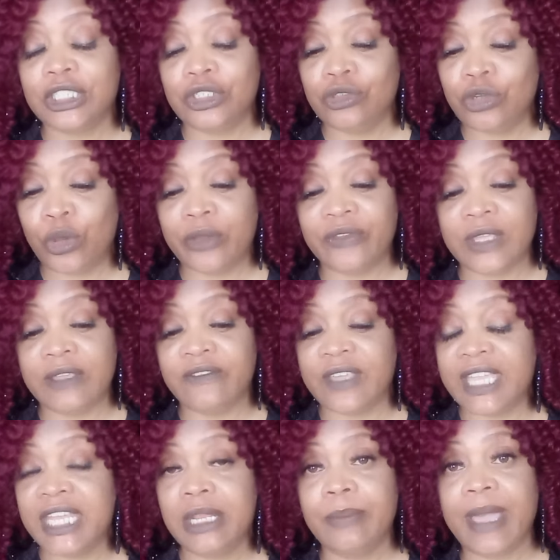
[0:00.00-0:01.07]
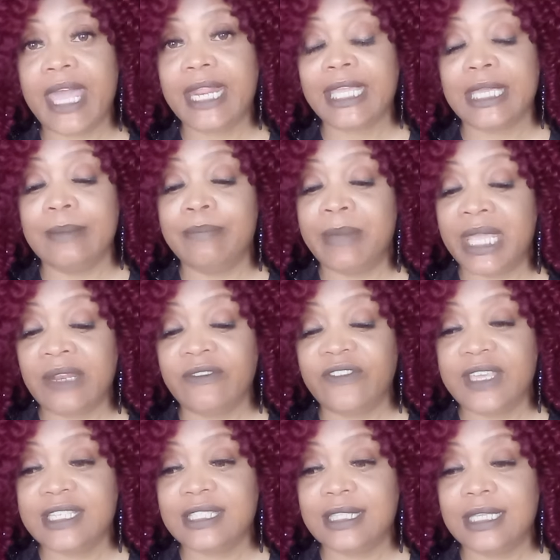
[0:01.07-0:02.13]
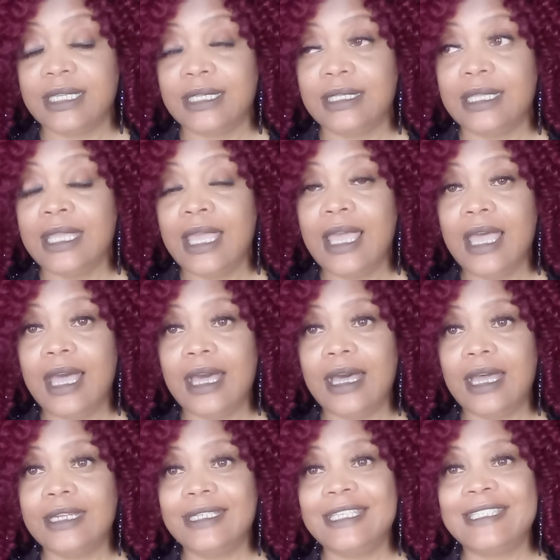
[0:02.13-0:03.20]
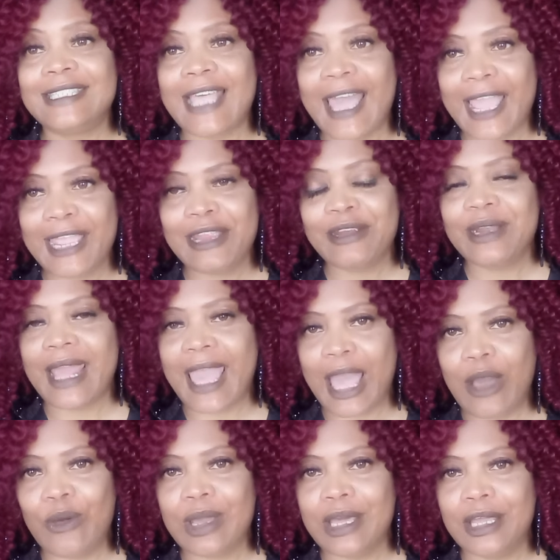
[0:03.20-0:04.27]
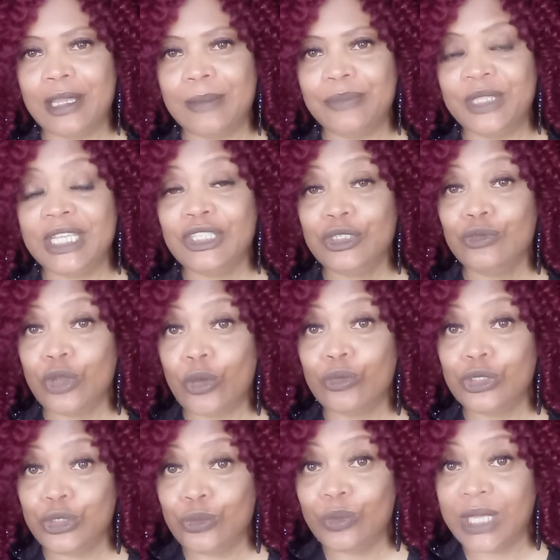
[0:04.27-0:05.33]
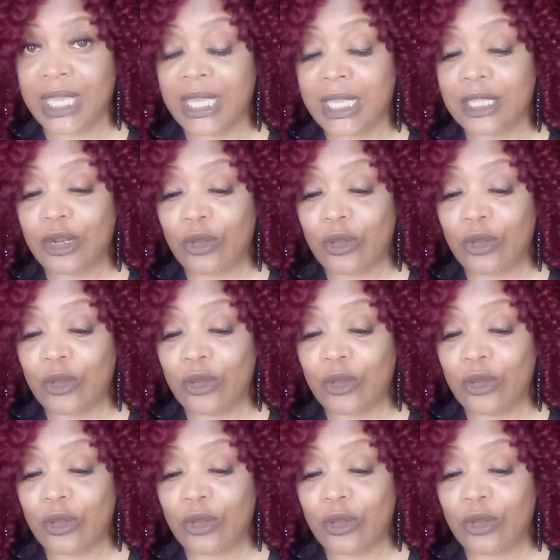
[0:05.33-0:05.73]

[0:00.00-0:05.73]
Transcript: You know, if, if anybody can manifest the uh, desired outcome, then you know you can.